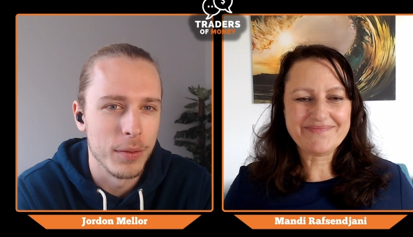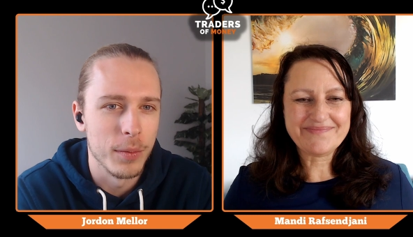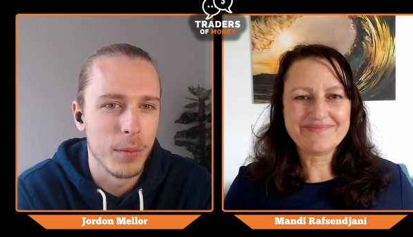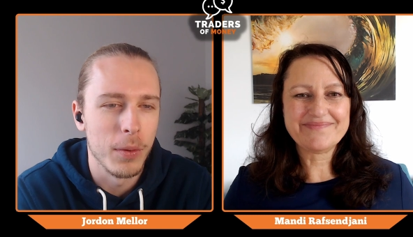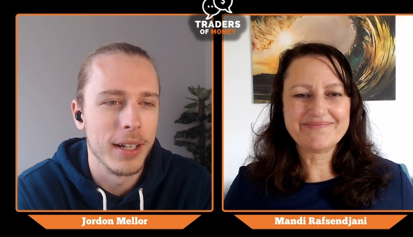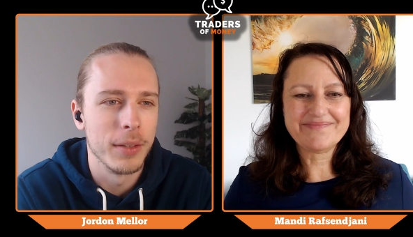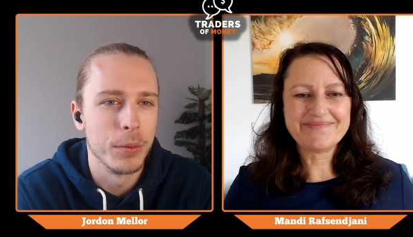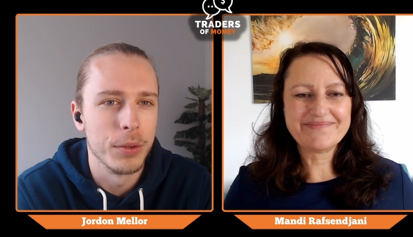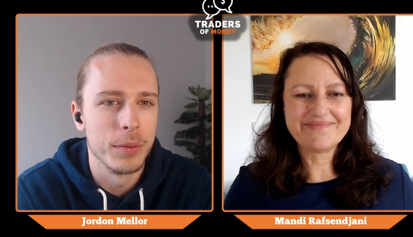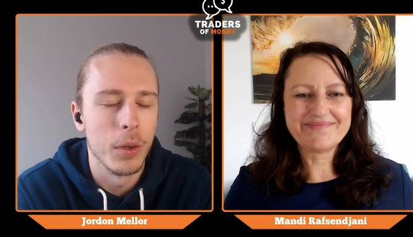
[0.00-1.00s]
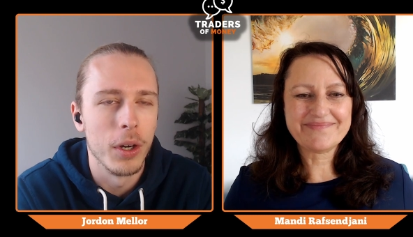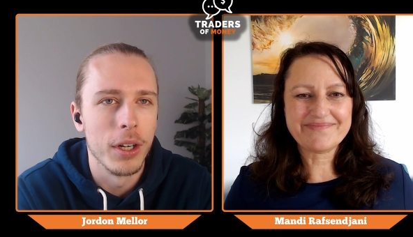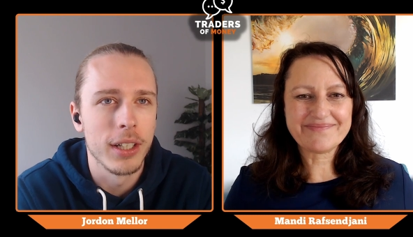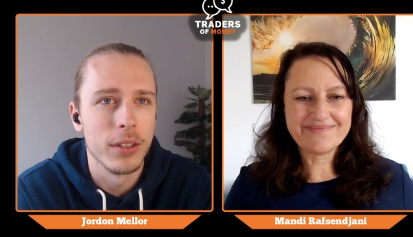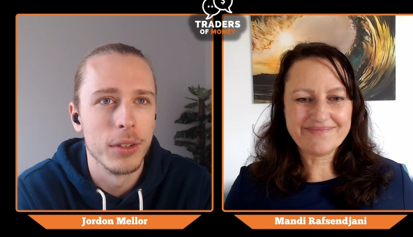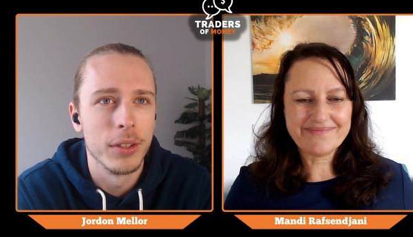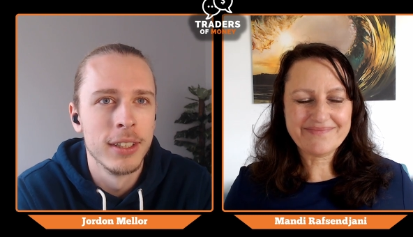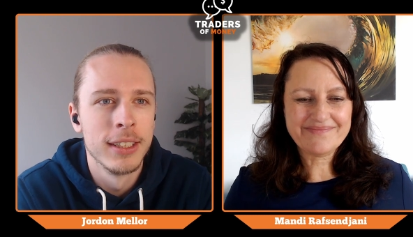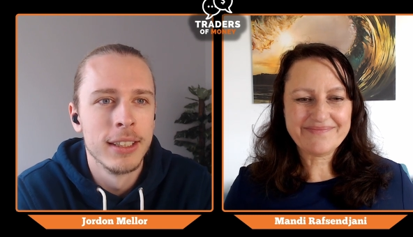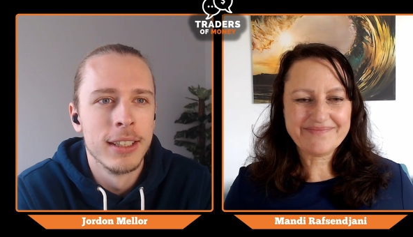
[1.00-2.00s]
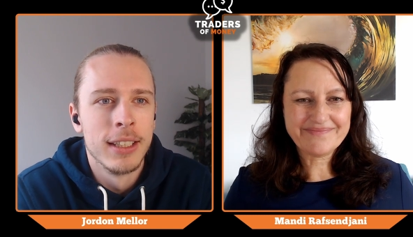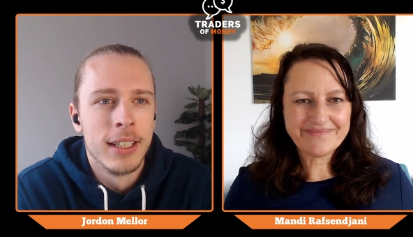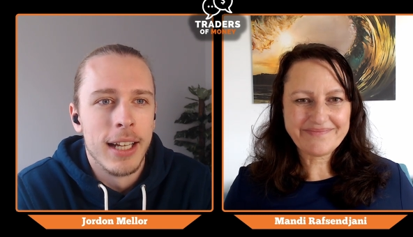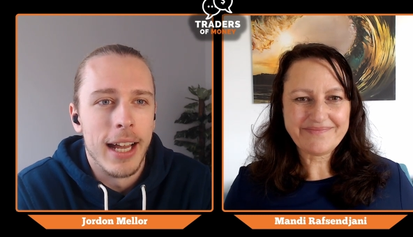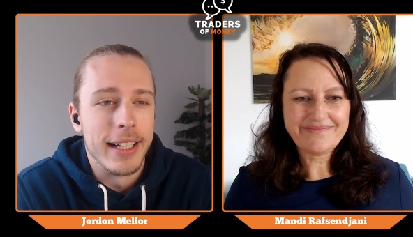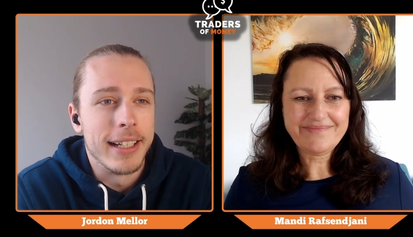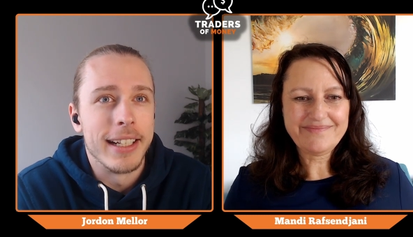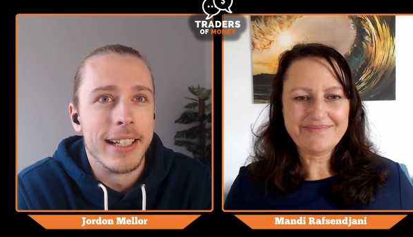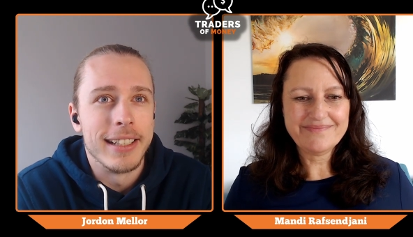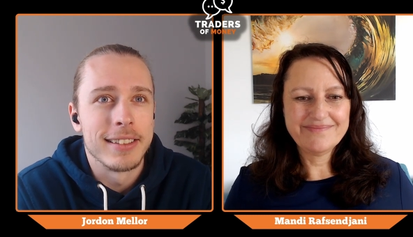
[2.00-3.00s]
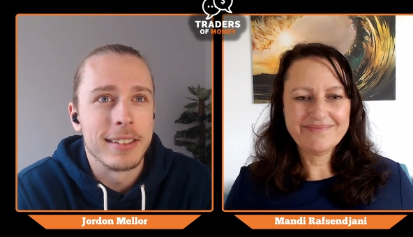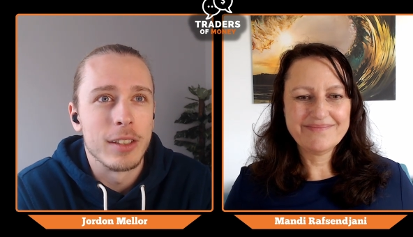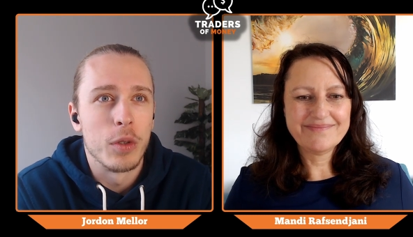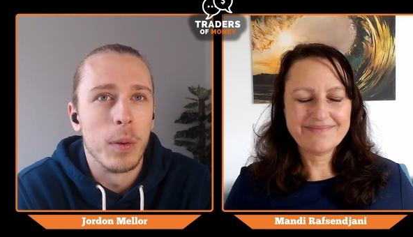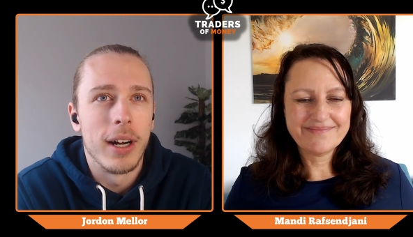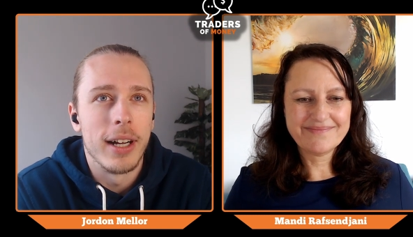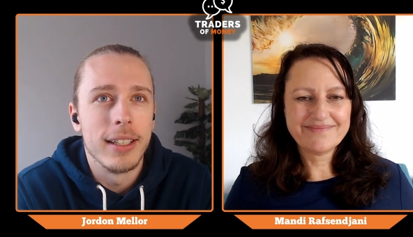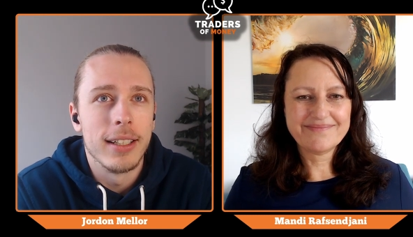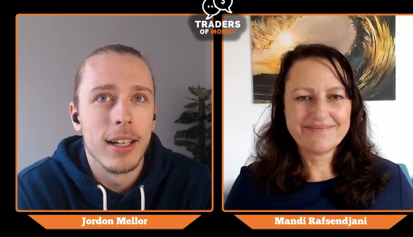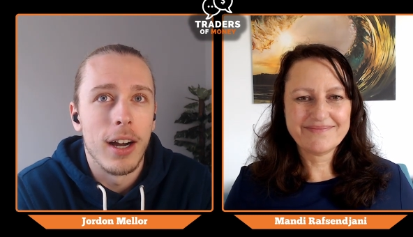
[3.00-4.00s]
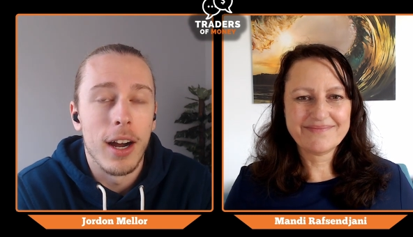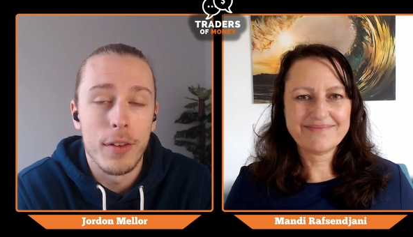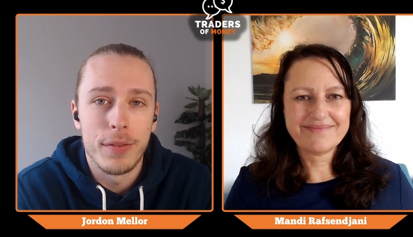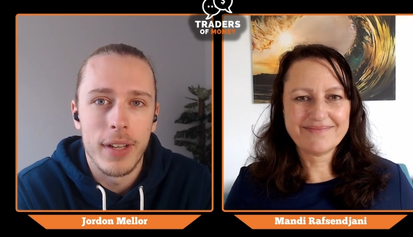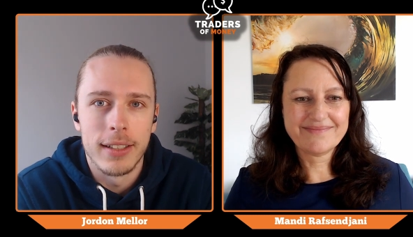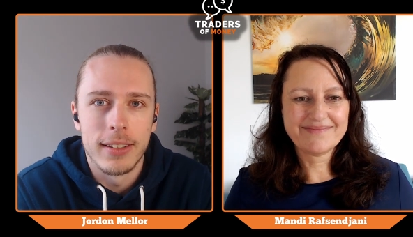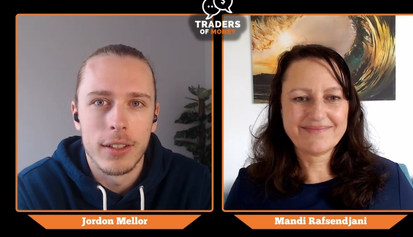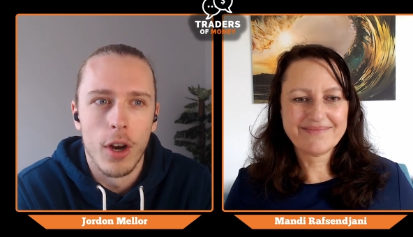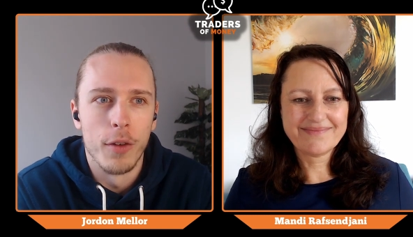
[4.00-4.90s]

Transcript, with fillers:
Speaker 1: on why it wouldn't work, or and it, it is quite. I found a